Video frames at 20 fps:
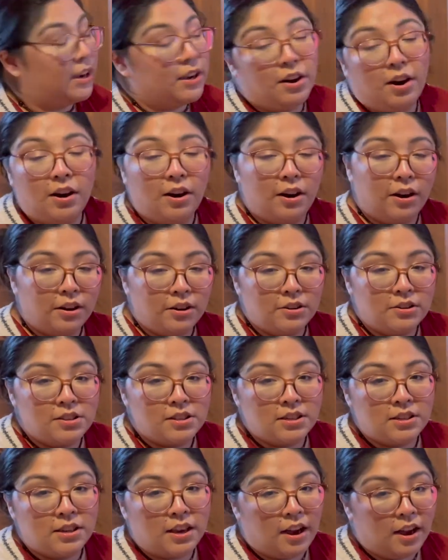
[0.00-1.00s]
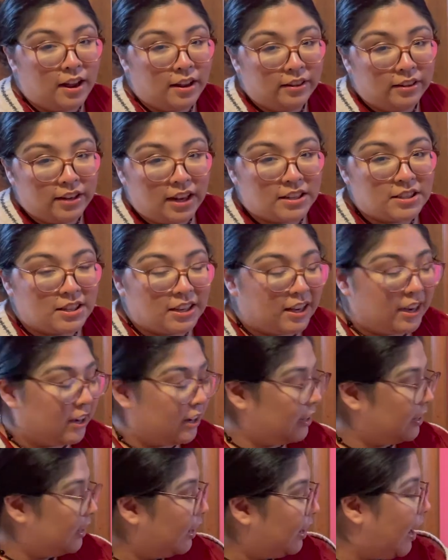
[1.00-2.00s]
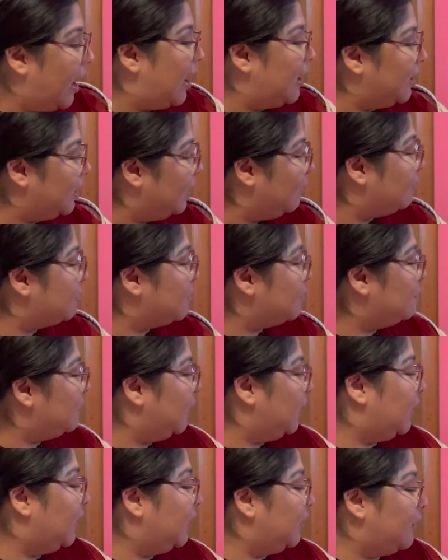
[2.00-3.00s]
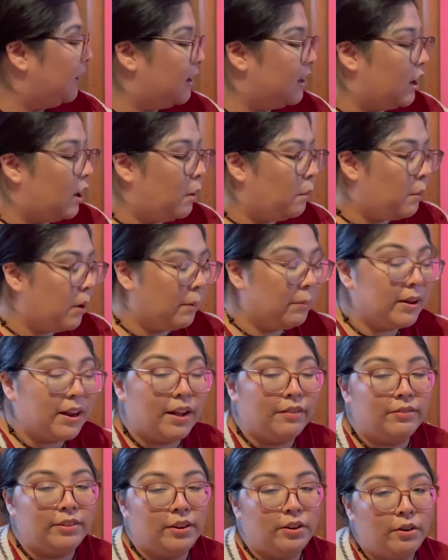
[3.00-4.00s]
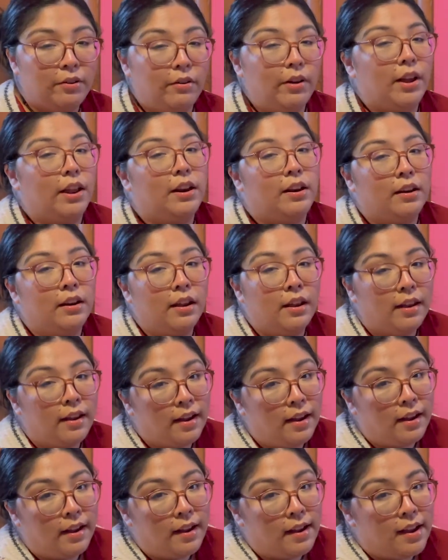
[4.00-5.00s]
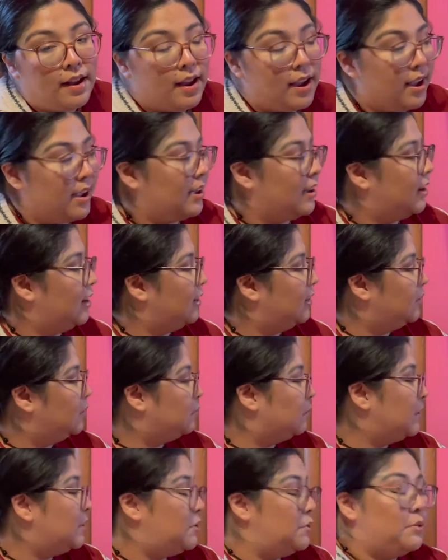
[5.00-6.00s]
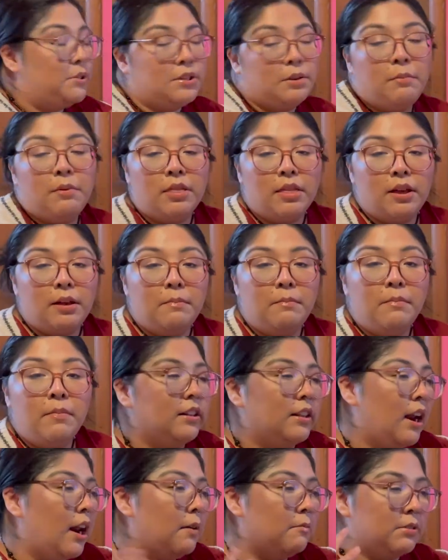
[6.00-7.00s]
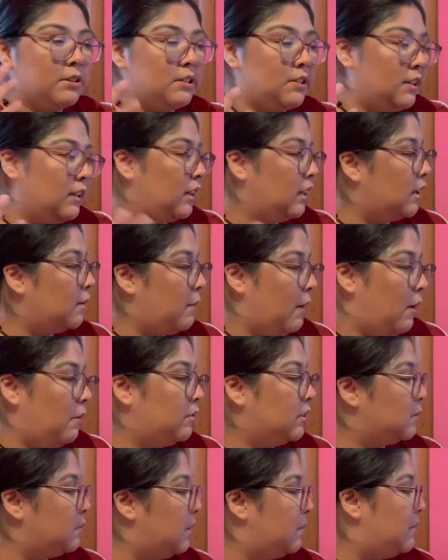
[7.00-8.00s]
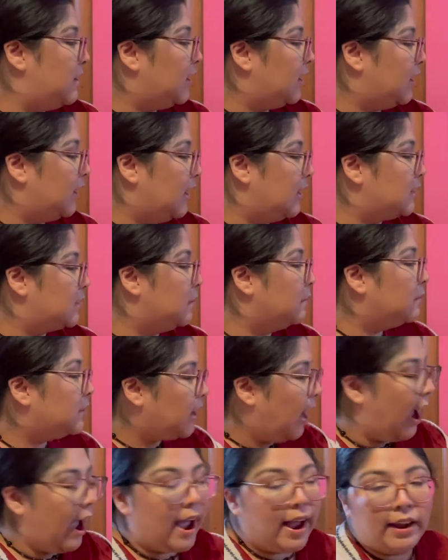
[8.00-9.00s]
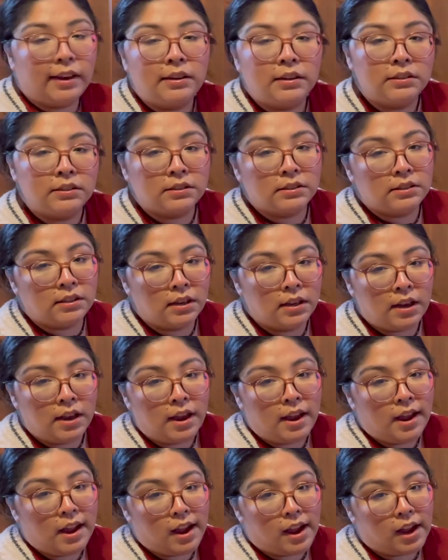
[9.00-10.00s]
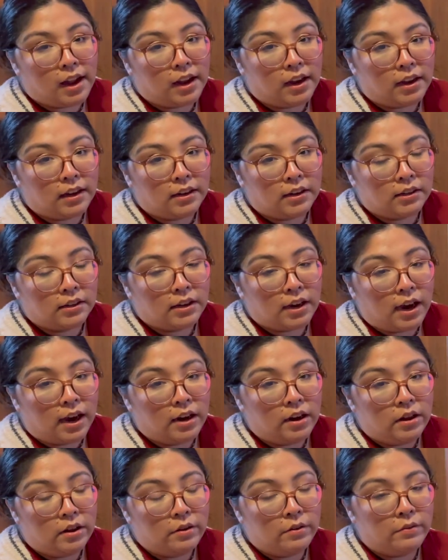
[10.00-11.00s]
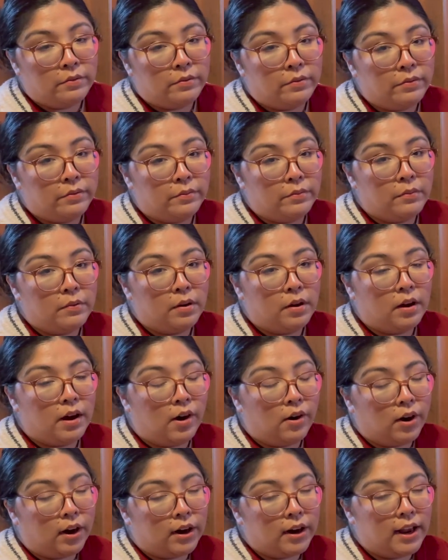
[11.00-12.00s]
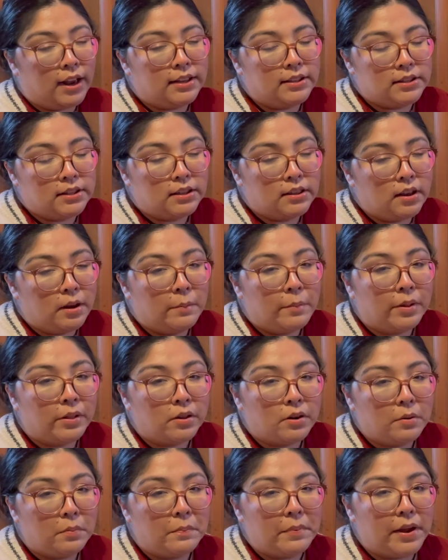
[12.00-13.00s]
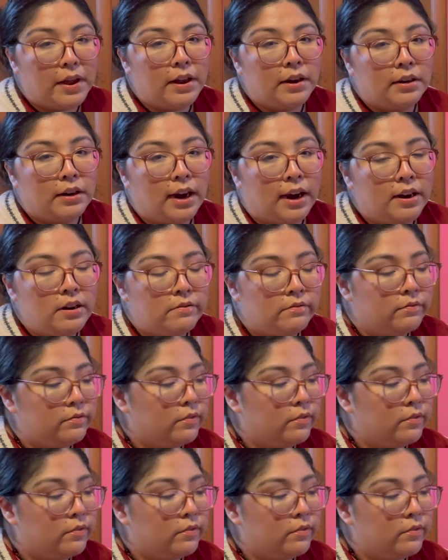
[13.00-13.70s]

yarns. It kind of keeps them neat. I'll probably have to go in and redo some of them. What I was thinking about was maybe getting some tags and kind of organizing them a little bit, kind of